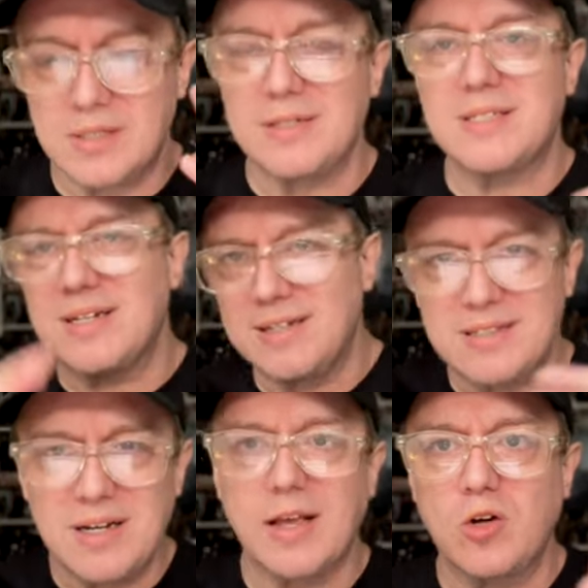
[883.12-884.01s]

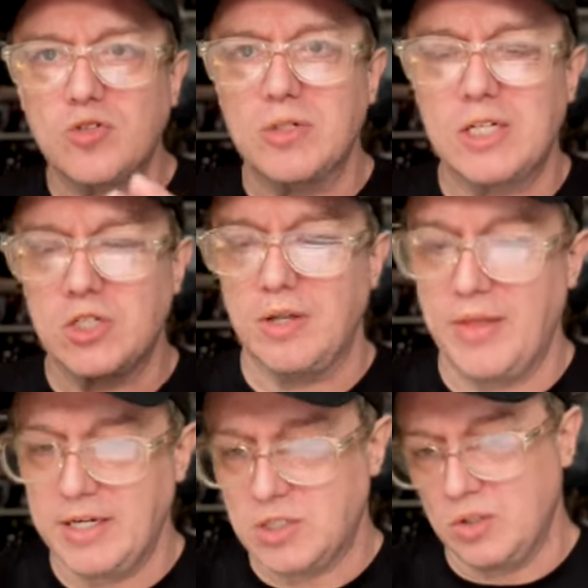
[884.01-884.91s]
slight contradiction in
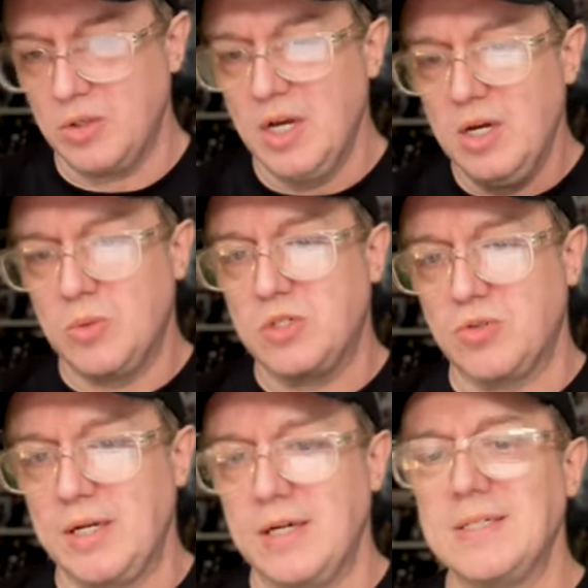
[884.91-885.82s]
there too, which is
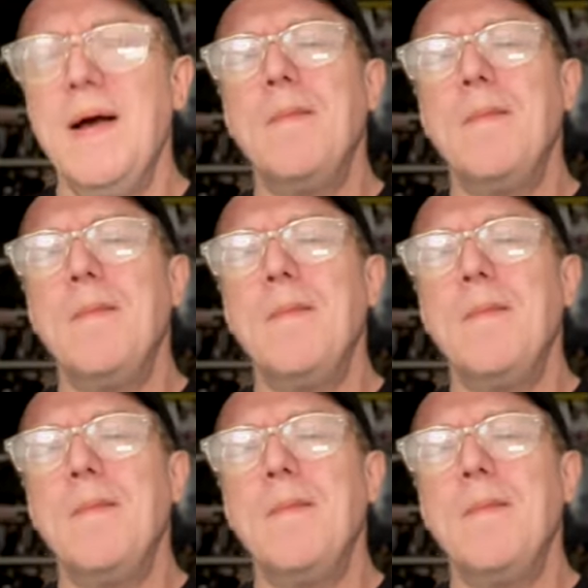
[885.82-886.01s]
really nice.